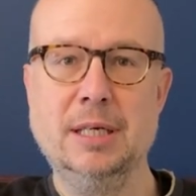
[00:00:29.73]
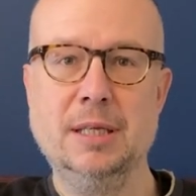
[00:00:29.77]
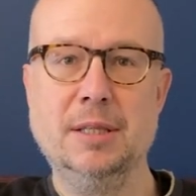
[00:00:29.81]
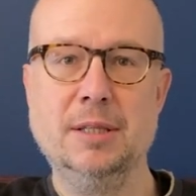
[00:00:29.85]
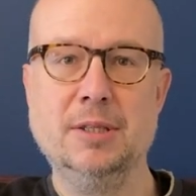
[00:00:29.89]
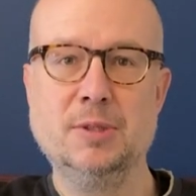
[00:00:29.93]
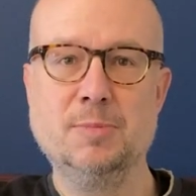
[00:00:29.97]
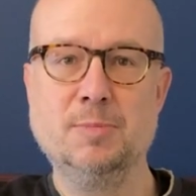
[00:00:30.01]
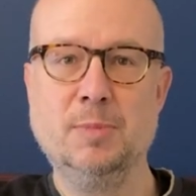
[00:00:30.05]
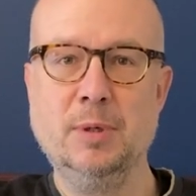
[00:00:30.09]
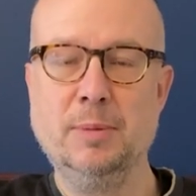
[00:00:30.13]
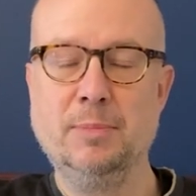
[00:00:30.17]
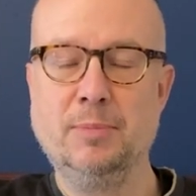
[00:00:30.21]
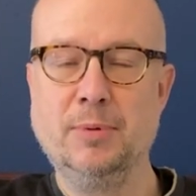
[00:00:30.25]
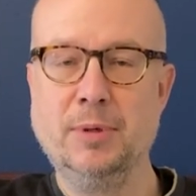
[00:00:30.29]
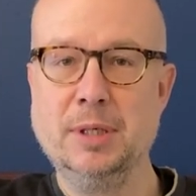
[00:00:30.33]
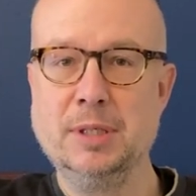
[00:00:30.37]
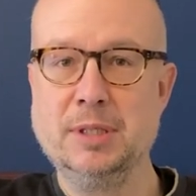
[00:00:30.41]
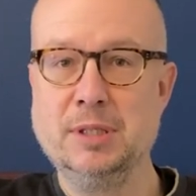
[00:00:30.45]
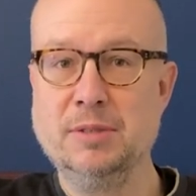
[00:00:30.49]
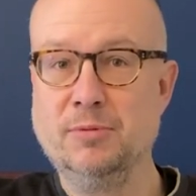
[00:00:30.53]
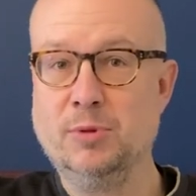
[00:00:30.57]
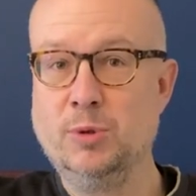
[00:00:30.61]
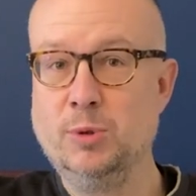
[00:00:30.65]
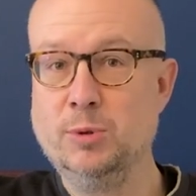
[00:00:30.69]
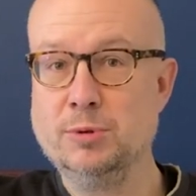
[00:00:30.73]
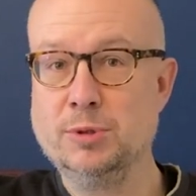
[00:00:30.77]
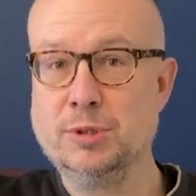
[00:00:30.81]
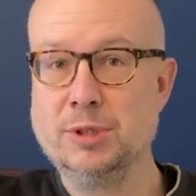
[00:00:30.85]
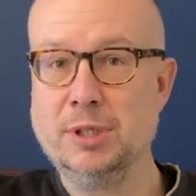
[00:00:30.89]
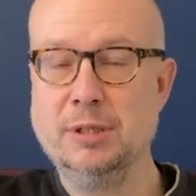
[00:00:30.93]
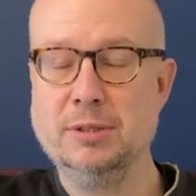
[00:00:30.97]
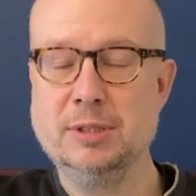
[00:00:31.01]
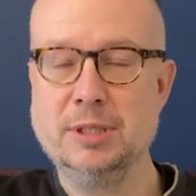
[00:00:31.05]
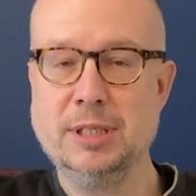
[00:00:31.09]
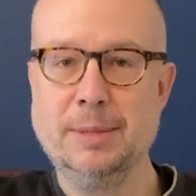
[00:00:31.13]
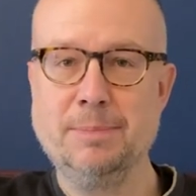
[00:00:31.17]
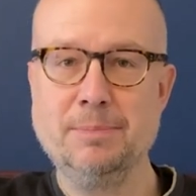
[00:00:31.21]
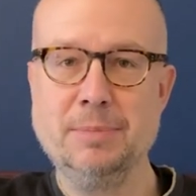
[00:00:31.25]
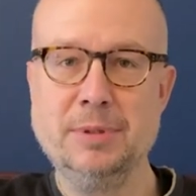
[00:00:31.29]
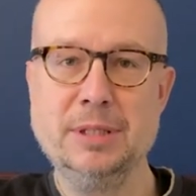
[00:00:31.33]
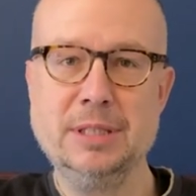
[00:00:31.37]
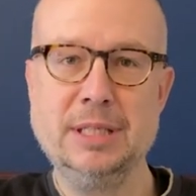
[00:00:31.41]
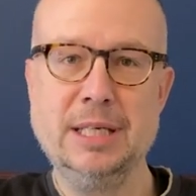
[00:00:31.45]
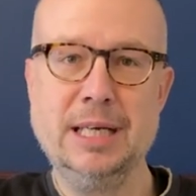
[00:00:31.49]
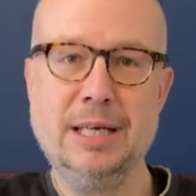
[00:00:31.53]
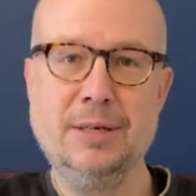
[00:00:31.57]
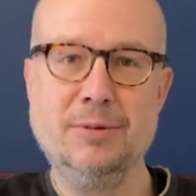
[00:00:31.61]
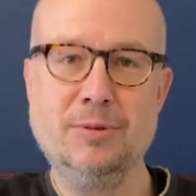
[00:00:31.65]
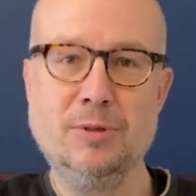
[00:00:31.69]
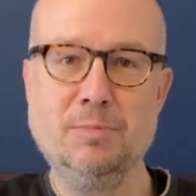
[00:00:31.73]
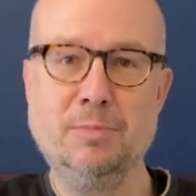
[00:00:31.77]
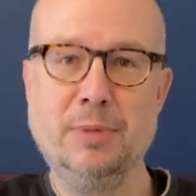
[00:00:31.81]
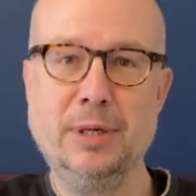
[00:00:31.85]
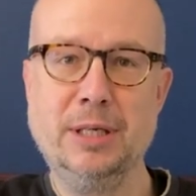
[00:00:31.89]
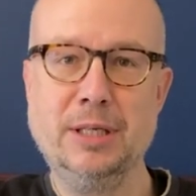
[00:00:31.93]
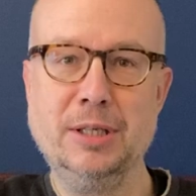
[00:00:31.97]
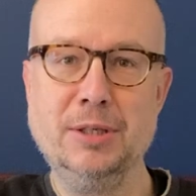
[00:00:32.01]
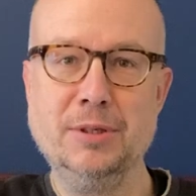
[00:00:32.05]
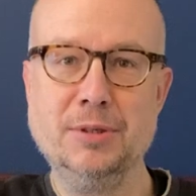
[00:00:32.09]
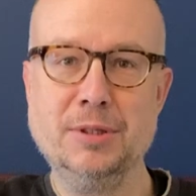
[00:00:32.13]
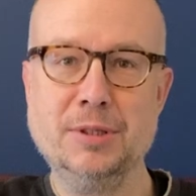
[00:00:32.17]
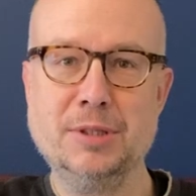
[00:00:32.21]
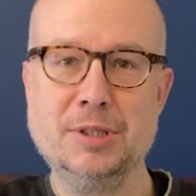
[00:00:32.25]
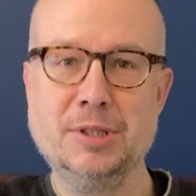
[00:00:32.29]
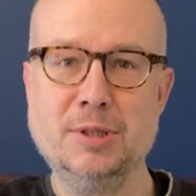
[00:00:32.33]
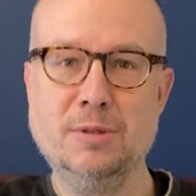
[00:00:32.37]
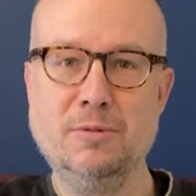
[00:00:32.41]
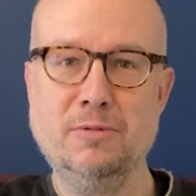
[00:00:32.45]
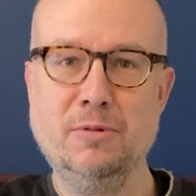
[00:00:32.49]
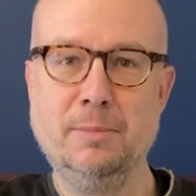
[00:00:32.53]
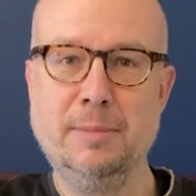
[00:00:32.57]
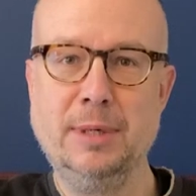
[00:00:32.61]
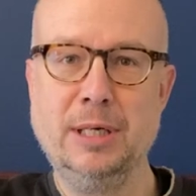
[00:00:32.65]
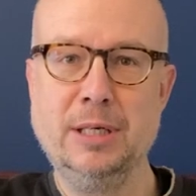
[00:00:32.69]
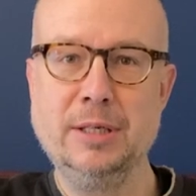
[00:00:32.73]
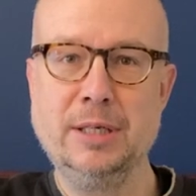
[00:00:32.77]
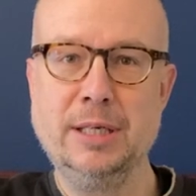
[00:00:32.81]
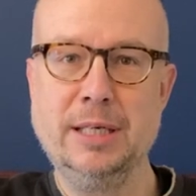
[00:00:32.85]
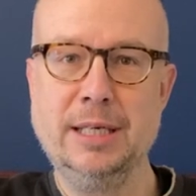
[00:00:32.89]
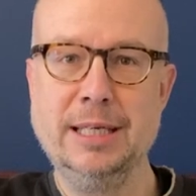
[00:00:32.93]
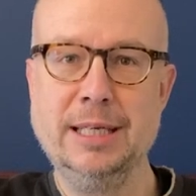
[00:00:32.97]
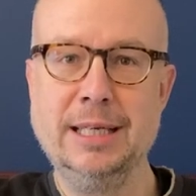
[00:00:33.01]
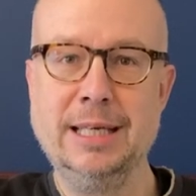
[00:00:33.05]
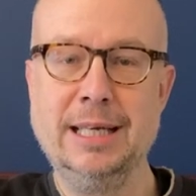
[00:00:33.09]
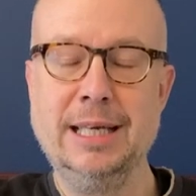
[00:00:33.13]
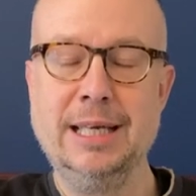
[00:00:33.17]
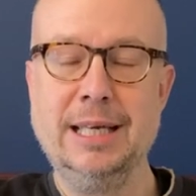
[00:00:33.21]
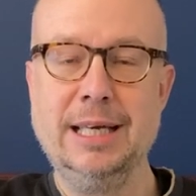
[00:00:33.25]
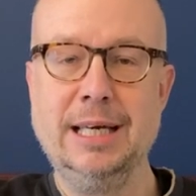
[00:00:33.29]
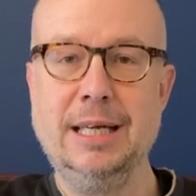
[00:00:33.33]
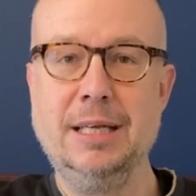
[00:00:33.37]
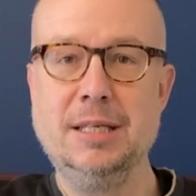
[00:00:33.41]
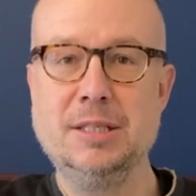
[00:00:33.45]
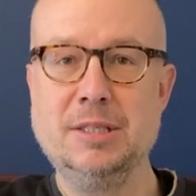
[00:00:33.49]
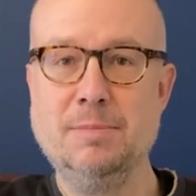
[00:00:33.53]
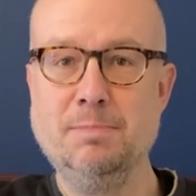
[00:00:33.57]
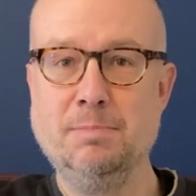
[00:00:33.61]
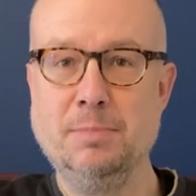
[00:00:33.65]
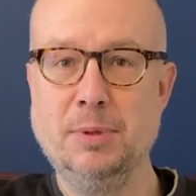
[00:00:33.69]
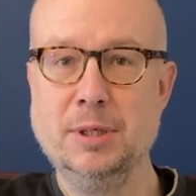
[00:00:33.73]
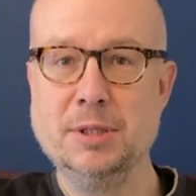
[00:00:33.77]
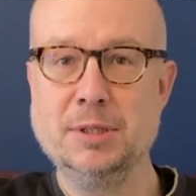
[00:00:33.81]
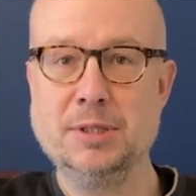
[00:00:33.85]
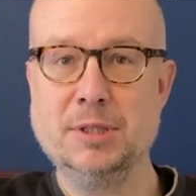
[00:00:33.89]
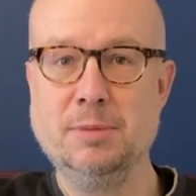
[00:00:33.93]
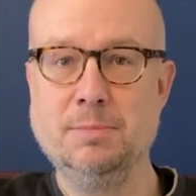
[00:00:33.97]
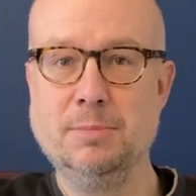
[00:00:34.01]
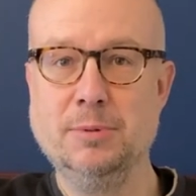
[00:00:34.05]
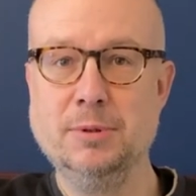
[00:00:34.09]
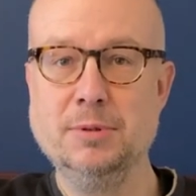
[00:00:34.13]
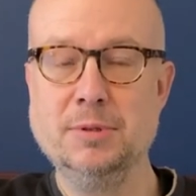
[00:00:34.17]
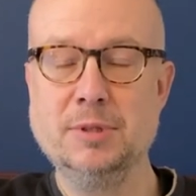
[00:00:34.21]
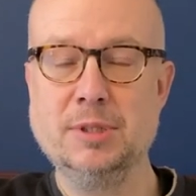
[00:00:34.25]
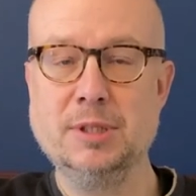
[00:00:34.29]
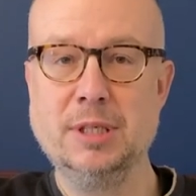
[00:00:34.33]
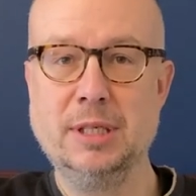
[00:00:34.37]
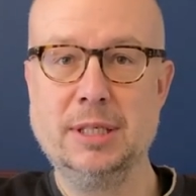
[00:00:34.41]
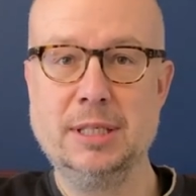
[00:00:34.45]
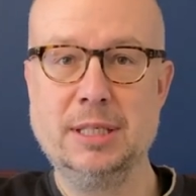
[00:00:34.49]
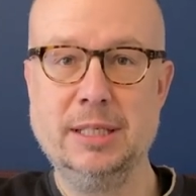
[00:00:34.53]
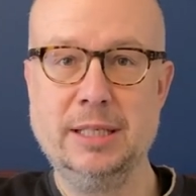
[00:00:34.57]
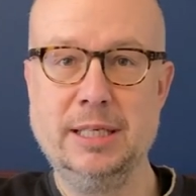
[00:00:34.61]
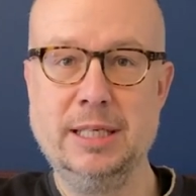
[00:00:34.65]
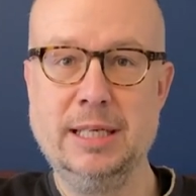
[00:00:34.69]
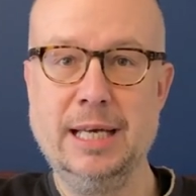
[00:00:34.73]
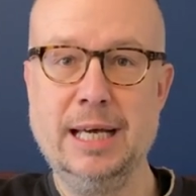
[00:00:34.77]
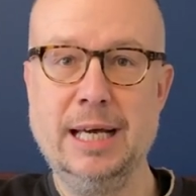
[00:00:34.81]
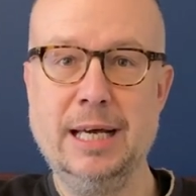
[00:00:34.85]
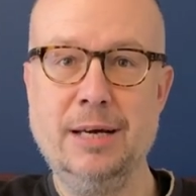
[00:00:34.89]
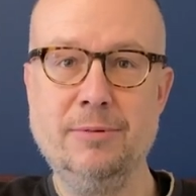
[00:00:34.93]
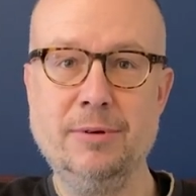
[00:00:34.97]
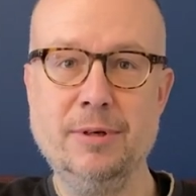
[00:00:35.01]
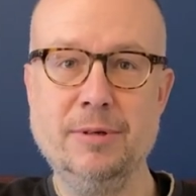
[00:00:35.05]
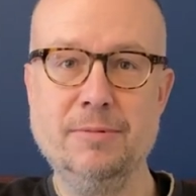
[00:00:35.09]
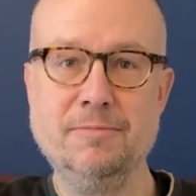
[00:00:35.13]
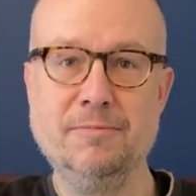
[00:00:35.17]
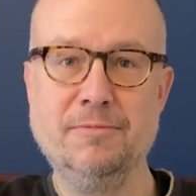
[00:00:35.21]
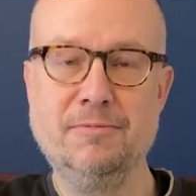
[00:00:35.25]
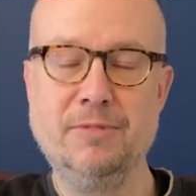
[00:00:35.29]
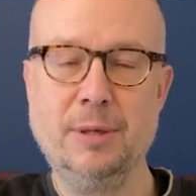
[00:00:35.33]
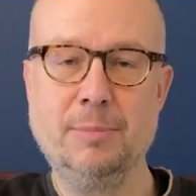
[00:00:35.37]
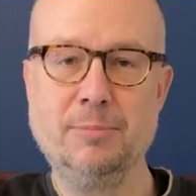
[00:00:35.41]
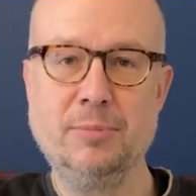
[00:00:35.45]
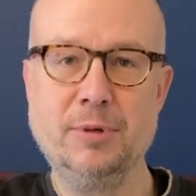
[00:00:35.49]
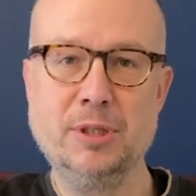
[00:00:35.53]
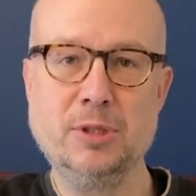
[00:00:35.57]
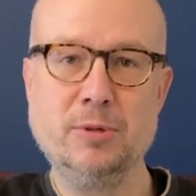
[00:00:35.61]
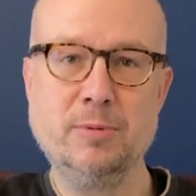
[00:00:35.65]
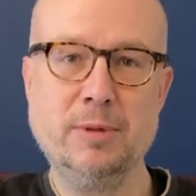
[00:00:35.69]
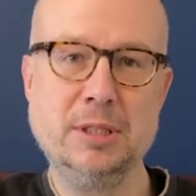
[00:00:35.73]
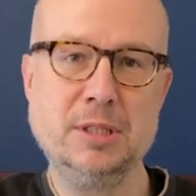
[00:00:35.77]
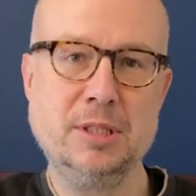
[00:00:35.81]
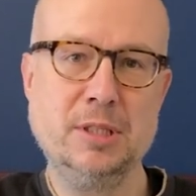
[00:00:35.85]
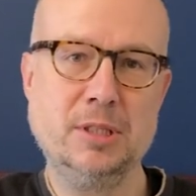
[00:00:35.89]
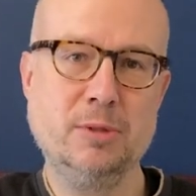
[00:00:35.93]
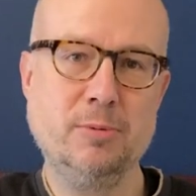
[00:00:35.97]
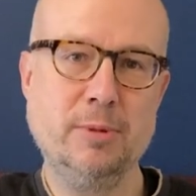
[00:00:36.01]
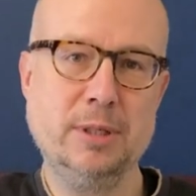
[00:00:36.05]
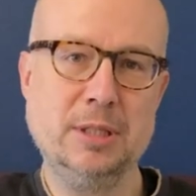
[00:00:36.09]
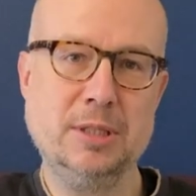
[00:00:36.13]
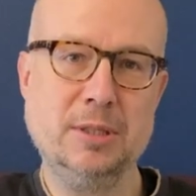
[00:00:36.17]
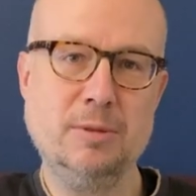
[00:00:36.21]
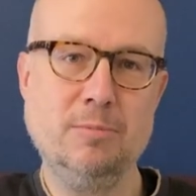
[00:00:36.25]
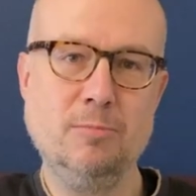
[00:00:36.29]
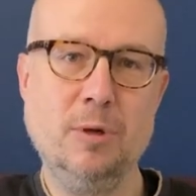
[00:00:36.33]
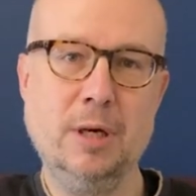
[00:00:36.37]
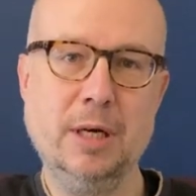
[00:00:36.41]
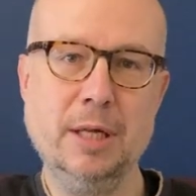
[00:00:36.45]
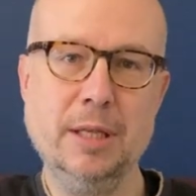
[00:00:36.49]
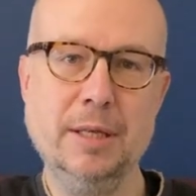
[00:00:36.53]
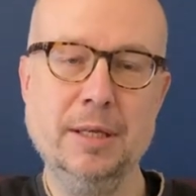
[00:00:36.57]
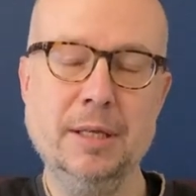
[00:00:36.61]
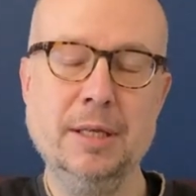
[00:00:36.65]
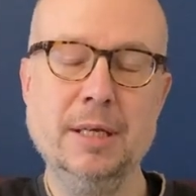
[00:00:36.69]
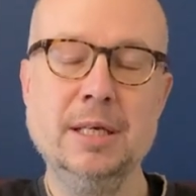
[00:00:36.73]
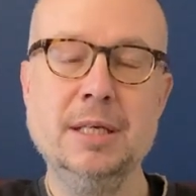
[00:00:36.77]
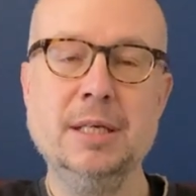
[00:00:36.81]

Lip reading: The spot price, of course, goes up and down depending on the silver market, and it's impossible, certainly now in February 2021,